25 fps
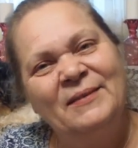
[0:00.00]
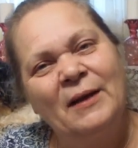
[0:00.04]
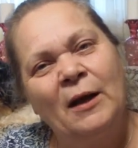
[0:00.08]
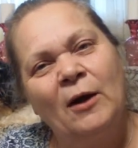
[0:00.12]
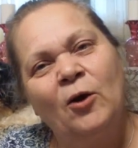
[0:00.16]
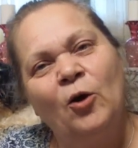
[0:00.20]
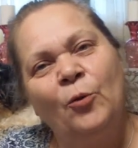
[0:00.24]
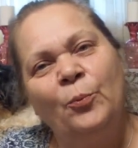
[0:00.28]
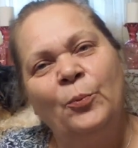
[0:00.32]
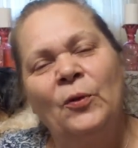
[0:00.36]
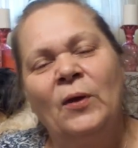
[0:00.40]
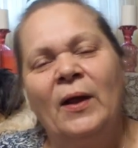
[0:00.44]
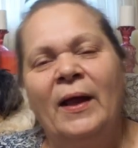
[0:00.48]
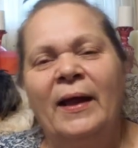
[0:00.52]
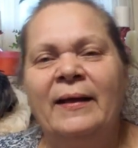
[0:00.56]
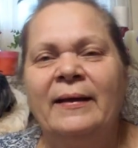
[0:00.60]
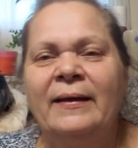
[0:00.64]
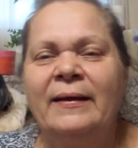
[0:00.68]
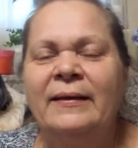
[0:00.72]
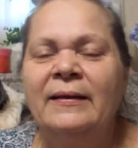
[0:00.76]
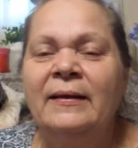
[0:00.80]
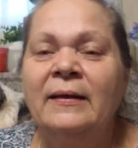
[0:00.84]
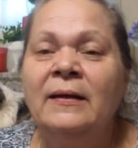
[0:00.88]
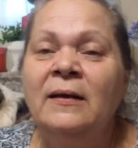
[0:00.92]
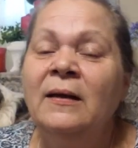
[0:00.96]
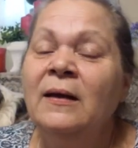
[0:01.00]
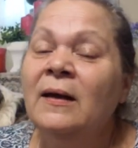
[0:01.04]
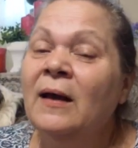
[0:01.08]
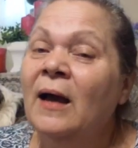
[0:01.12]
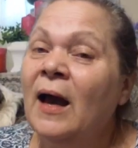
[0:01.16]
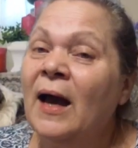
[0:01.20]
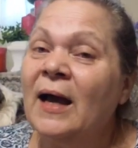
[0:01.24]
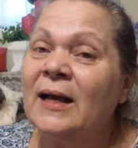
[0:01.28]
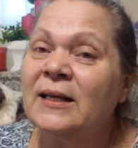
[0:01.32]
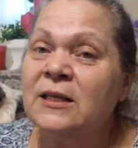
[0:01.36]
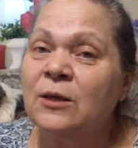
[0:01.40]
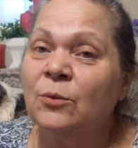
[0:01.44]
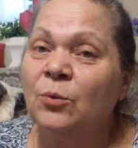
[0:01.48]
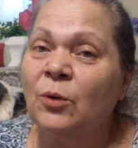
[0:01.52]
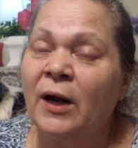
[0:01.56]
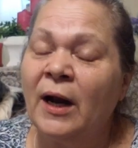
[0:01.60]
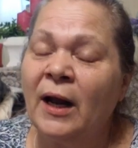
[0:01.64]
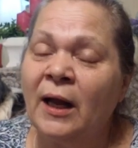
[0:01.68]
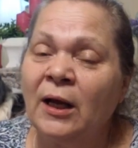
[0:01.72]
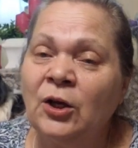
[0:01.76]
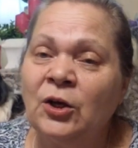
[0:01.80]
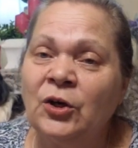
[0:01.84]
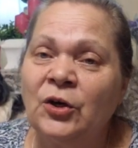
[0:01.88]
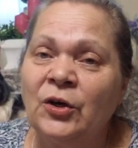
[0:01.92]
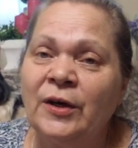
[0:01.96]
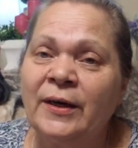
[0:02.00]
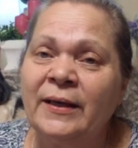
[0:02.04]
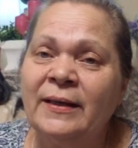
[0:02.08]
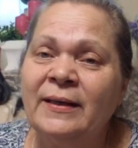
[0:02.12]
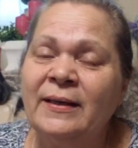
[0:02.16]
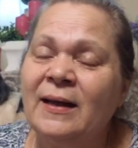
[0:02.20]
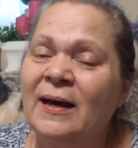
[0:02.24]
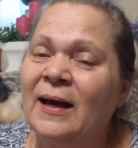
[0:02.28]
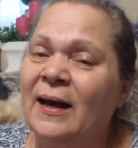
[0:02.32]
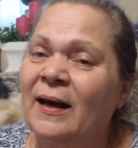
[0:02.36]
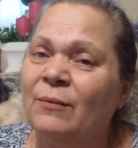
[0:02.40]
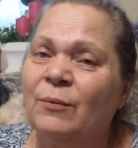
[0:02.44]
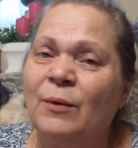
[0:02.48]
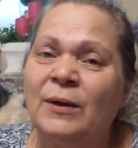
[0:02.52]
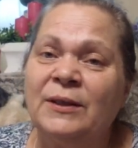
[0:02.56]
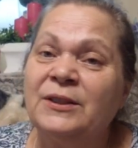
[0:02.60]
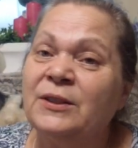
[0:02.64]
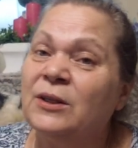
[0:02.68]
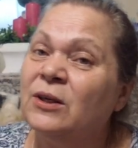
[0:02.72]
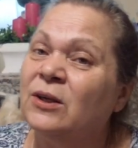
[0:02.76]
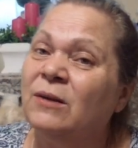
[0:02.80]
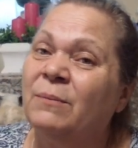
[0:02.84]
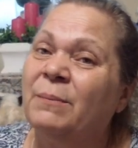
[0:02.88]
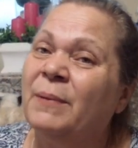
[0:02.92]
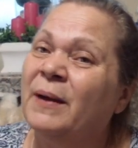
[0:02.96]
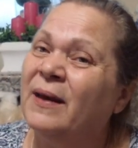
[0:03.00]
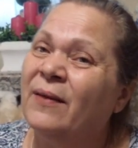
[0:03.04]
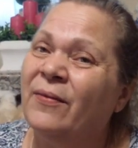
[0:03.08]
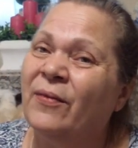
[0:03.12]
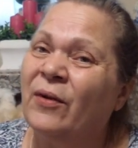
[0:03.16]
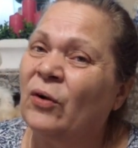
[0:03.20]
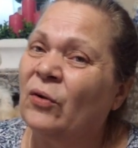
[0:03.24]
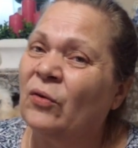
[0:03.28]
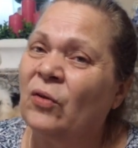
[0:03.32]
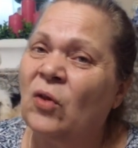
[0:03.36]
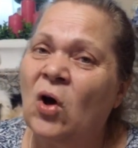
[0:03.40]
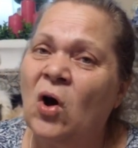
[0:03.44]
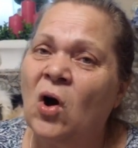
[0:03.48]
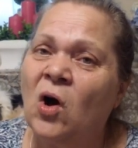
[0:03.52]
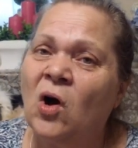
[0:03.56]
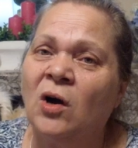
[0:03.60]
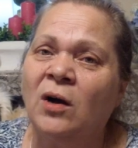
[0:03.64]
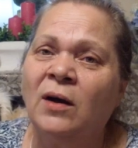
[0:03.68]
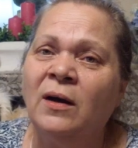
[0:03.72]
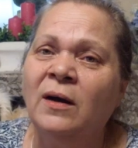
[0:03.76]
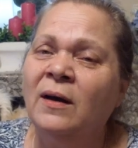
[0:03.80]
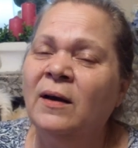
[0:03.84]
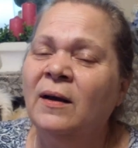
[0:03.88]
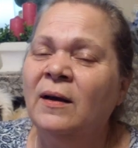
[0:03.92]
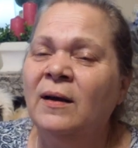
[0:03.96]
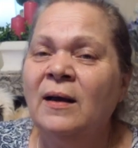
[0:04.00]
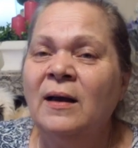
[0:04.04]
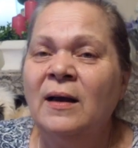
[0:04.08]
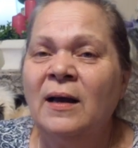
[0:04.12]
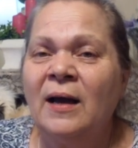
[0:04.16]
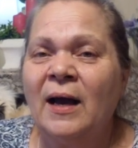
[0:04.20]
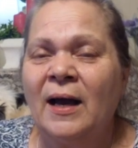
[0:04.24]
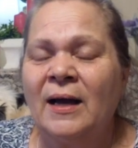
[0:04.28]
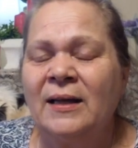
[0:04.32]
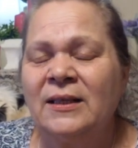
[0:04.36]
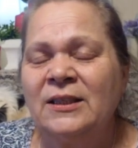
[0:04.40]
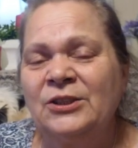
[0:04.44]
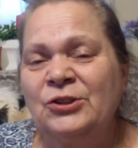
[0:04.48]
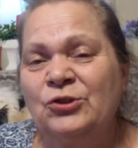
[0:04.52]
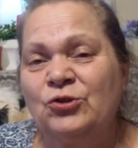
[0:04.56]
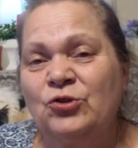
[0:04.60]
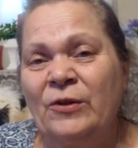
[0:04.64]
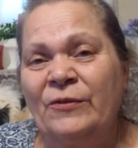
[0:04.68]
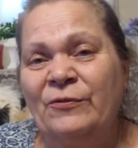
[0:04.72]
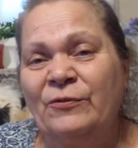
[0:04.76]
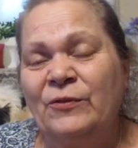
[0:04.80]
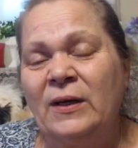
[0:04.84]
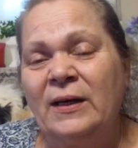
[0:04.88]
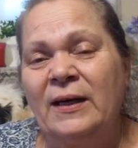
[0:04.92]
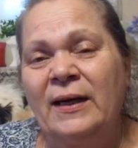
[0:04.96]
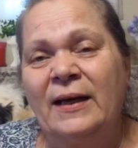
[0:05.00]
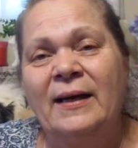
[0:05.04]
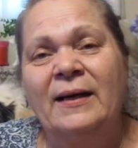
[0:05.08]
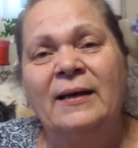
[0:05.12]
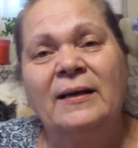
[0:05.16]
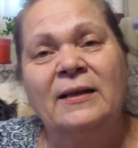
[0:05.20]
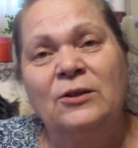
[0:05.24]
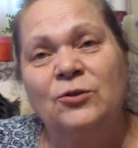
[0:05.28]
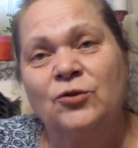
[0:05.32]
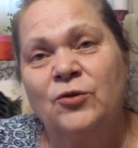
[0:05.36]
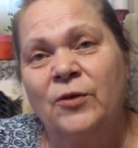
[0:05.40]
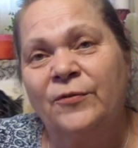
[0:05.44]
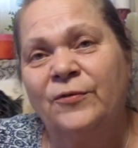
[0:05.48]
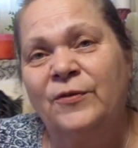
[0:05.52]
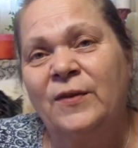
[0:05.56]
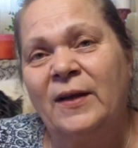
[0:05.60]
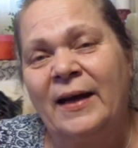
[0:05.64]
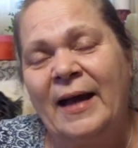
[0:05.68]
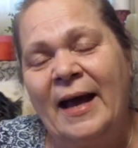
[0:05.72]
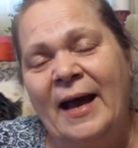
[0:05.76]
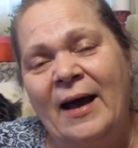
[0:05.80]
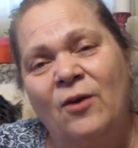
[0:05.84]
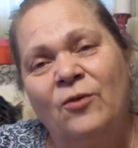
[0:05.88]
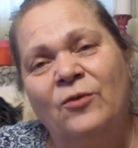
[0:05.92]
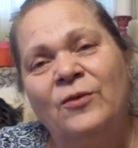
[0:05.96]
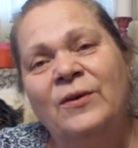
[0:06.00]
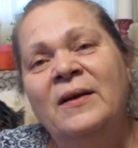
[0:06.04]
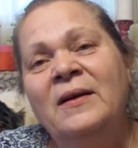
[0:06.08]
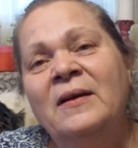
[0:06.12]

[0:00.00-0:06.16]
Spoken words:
I hope you like it. I did what I could. I wasn't going to be in there long. I just drifted in and drifted out.